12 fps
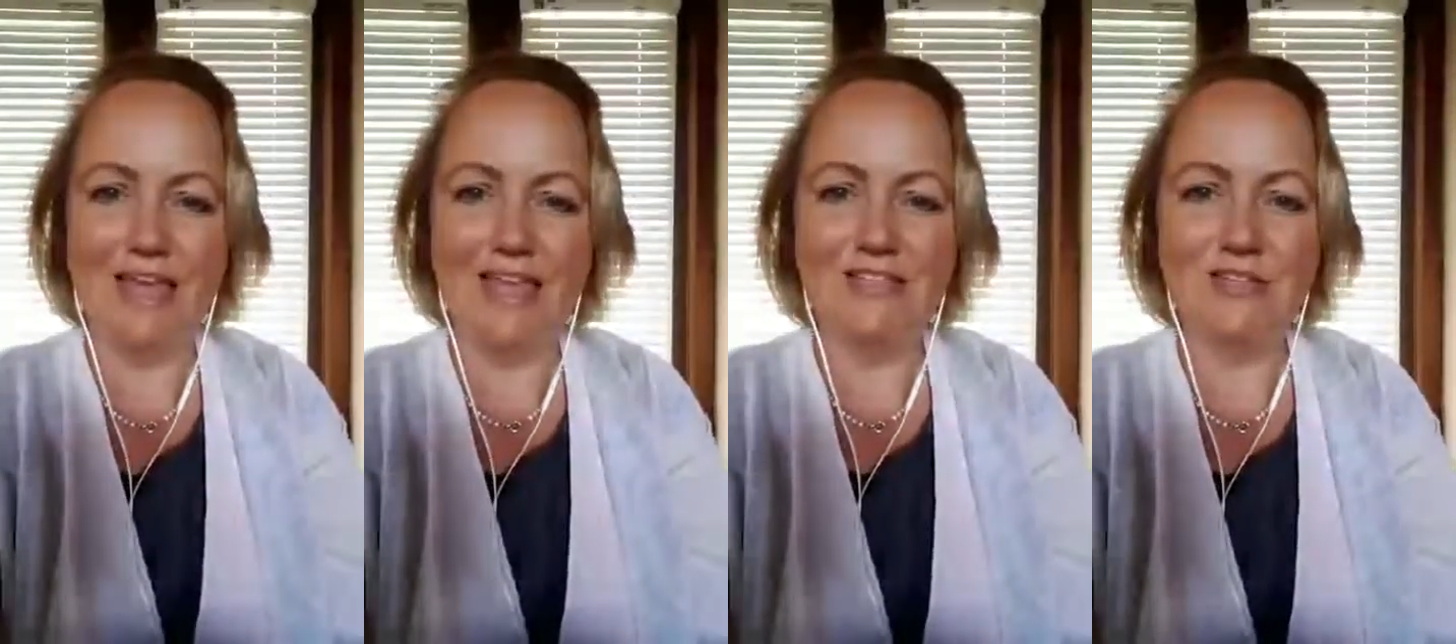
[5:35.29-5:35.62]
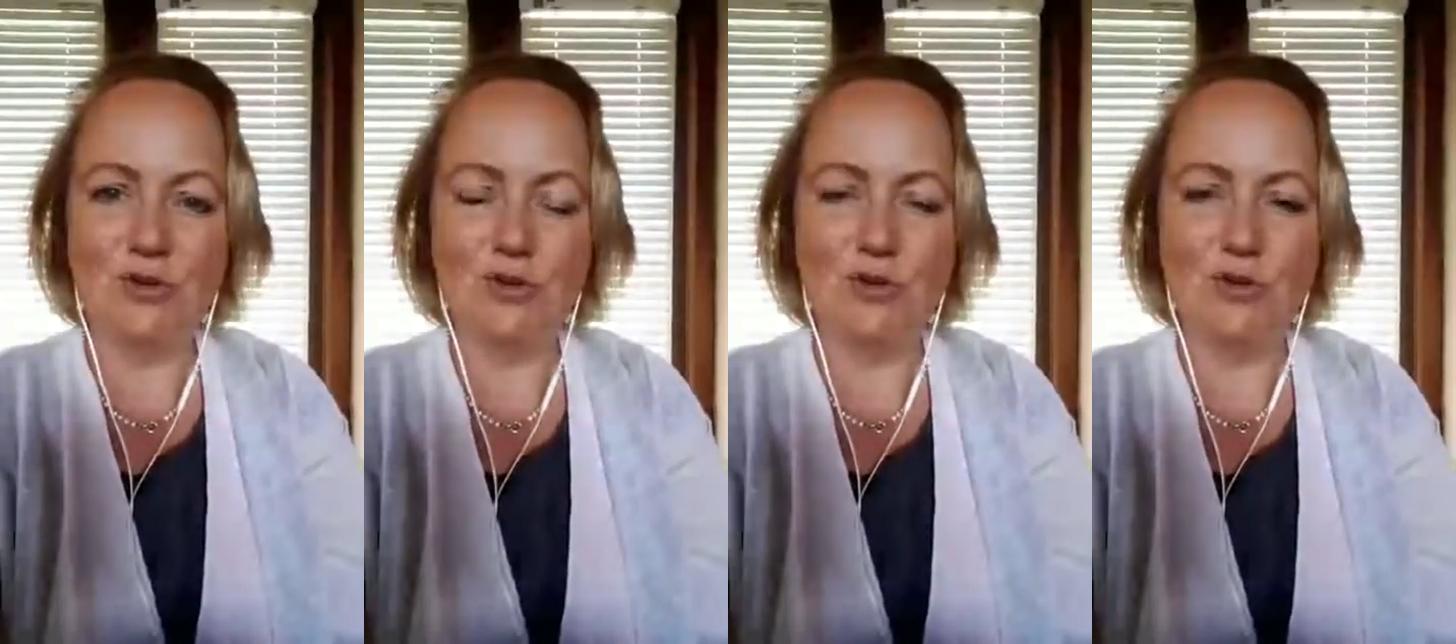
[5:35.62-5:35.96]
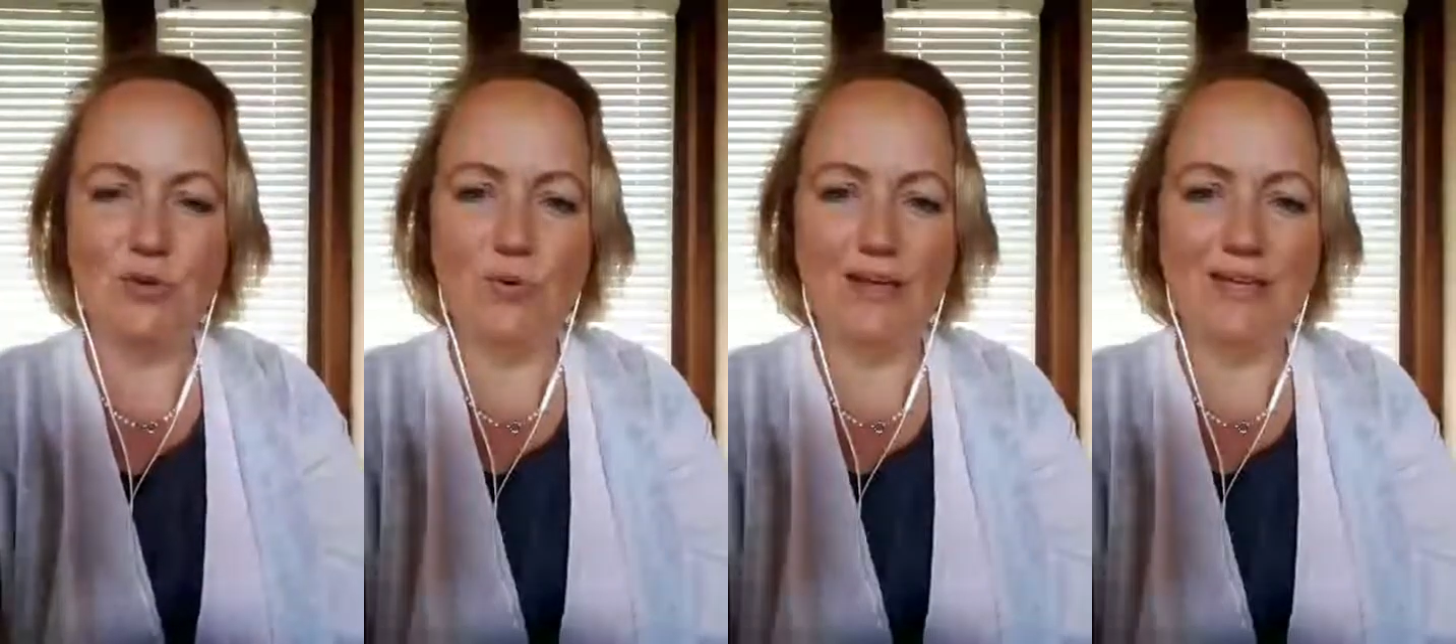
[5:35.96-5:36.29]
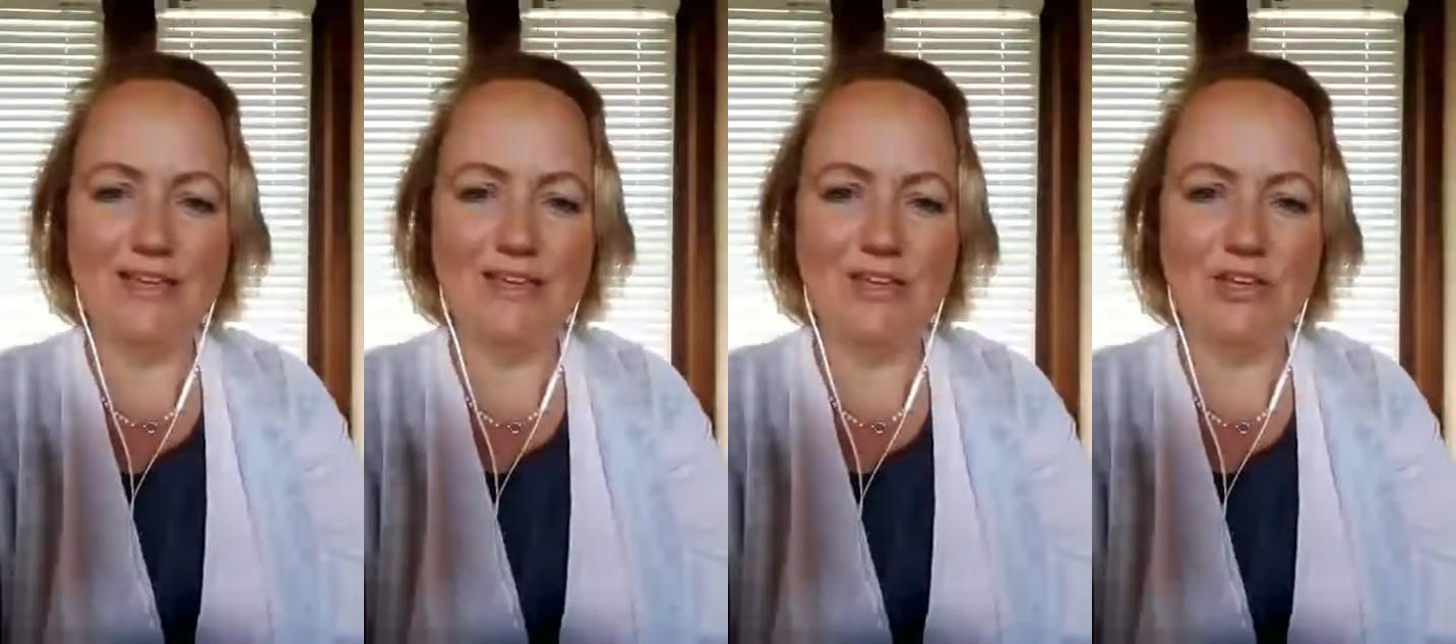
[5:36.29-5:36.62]
So,
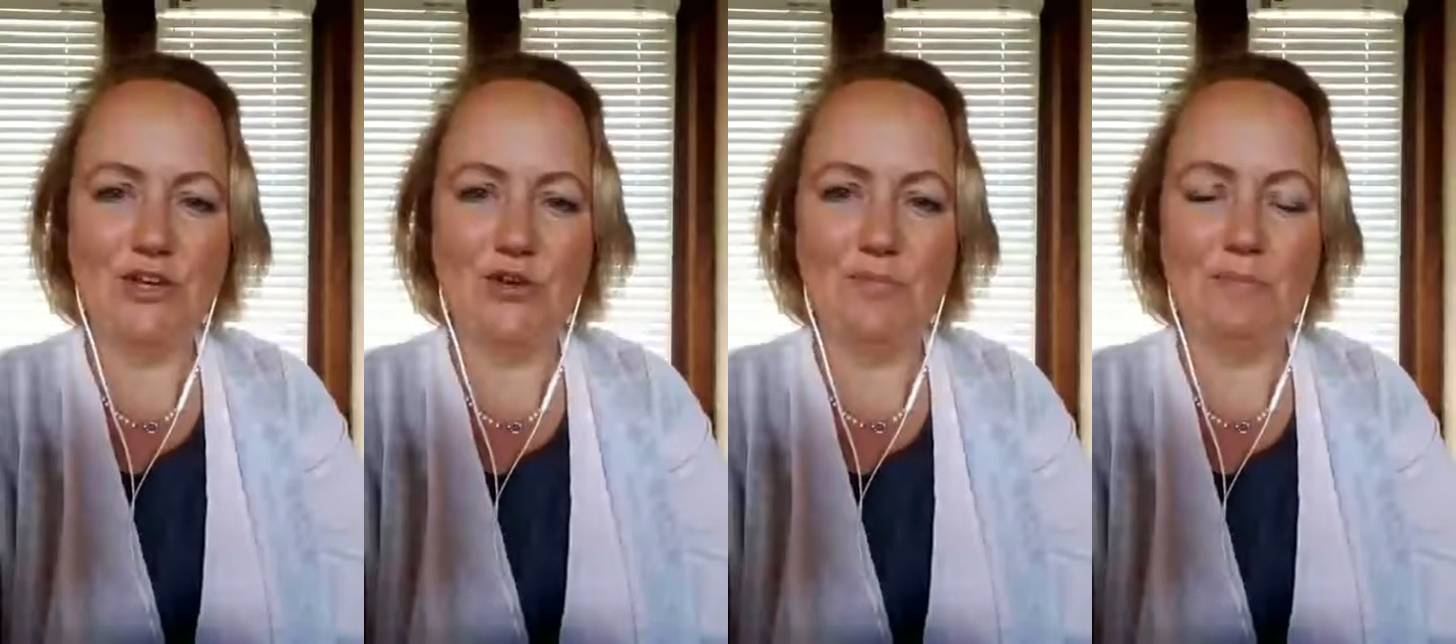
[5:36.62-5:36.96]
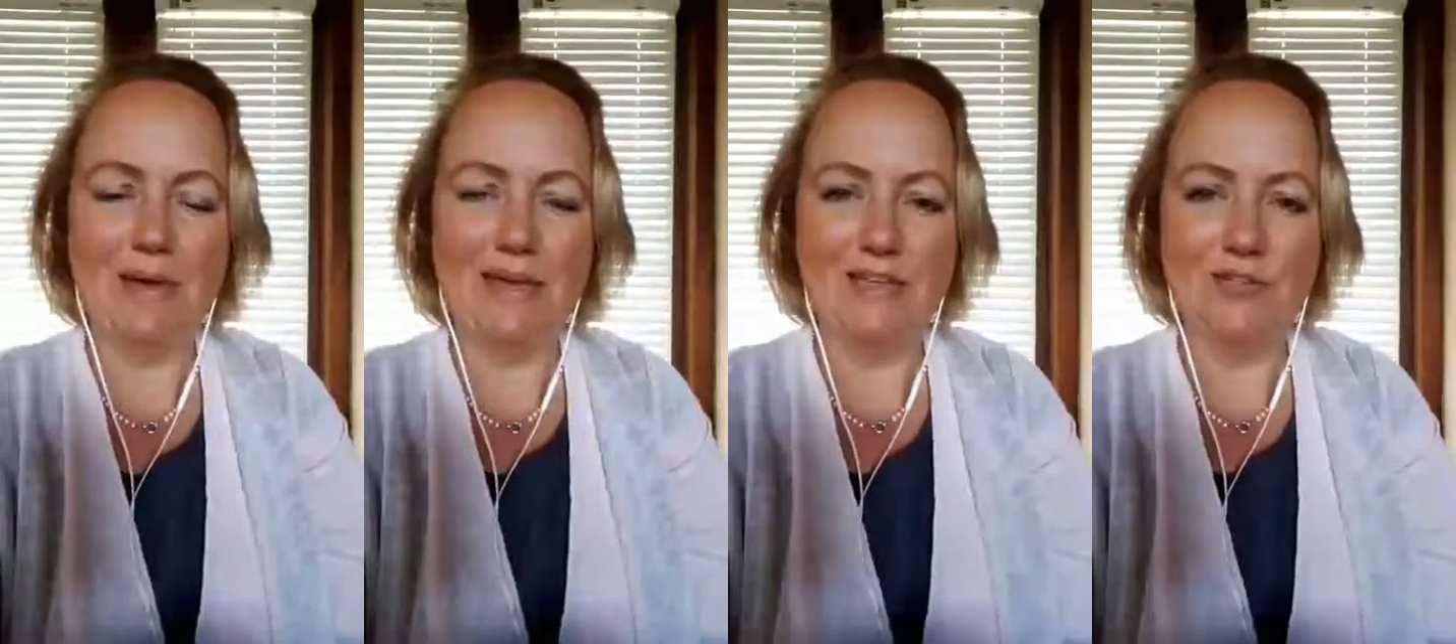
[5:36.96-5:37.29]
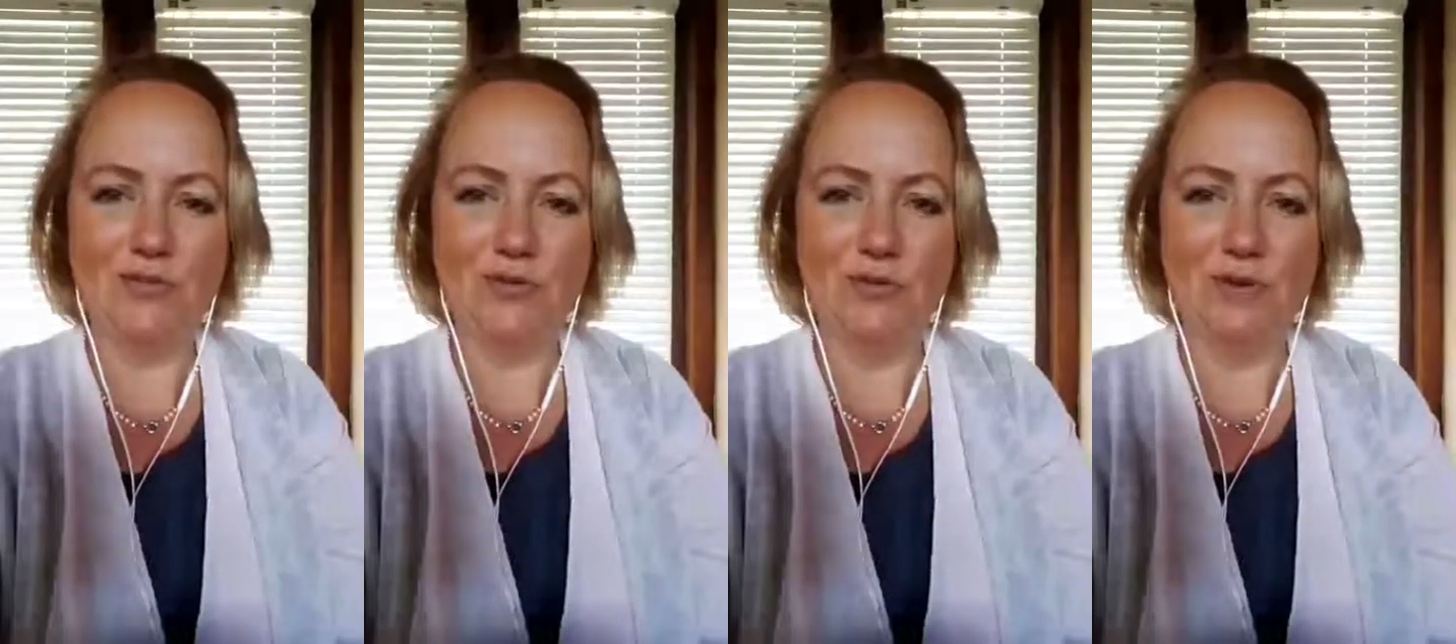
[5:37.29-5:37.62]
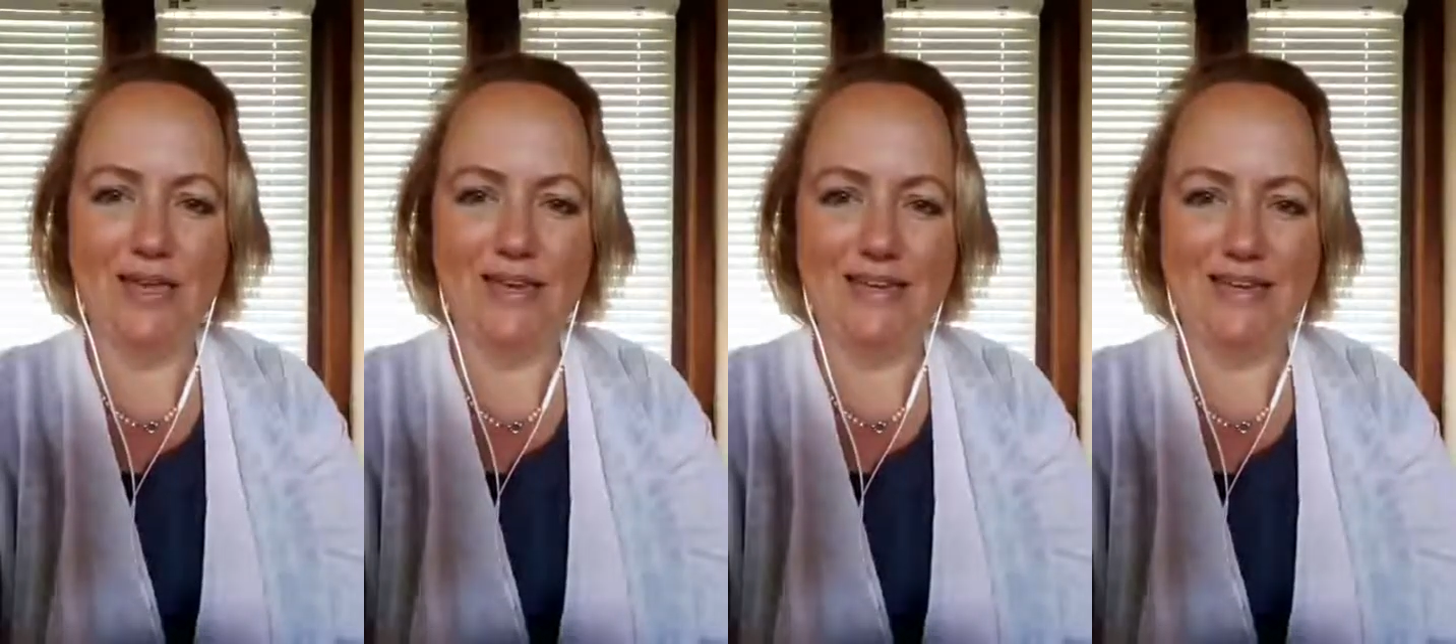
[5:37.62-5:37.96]
make sure you're
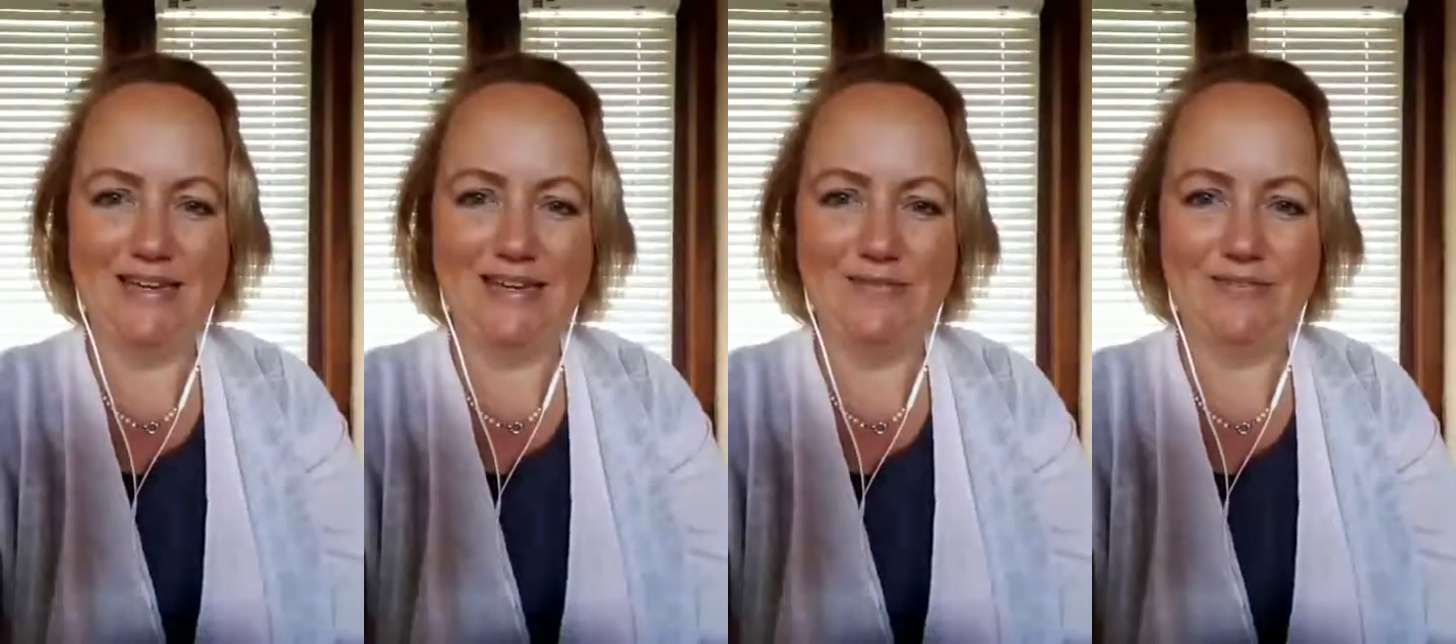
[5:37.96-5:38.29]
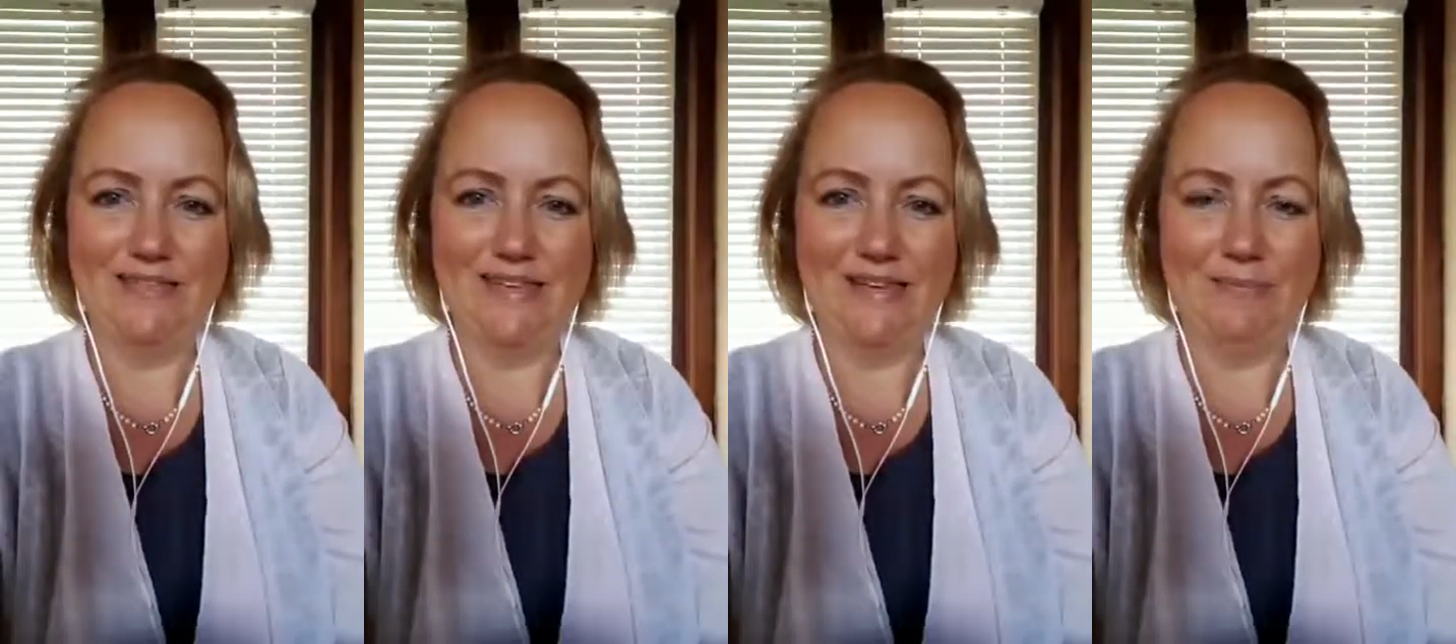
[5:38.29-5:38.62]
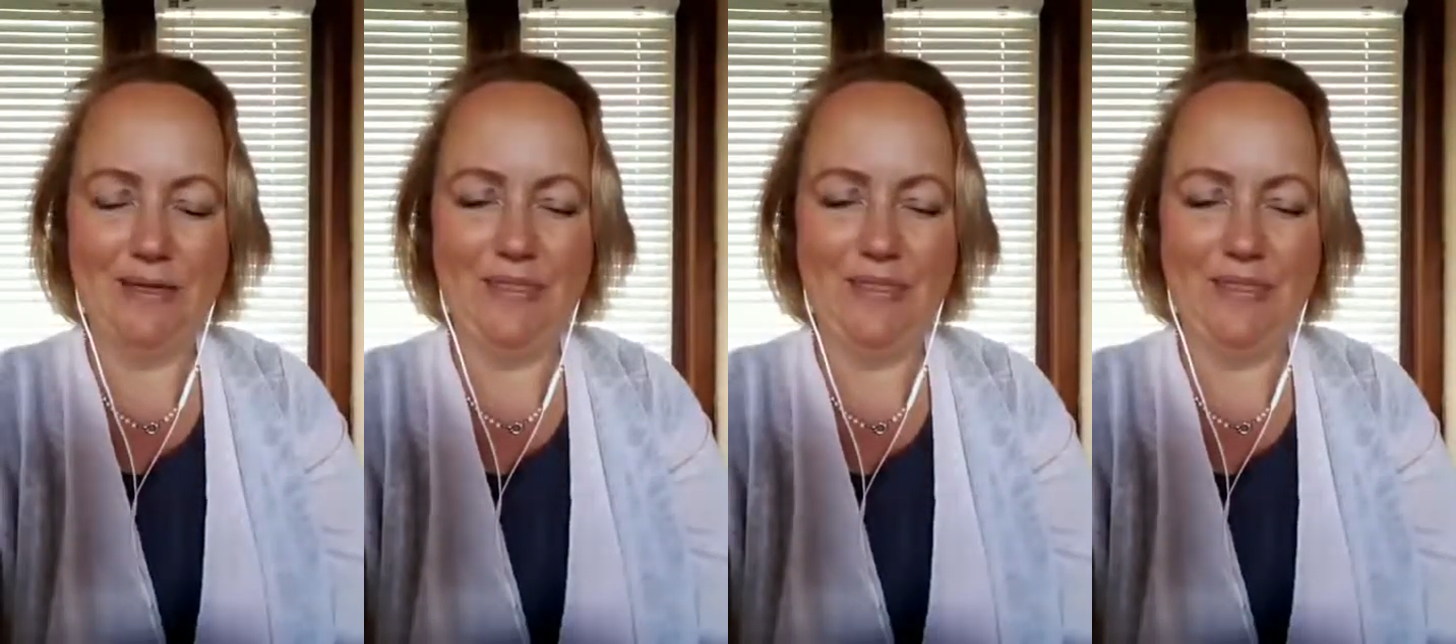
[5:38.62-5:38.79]
getting enough sleep,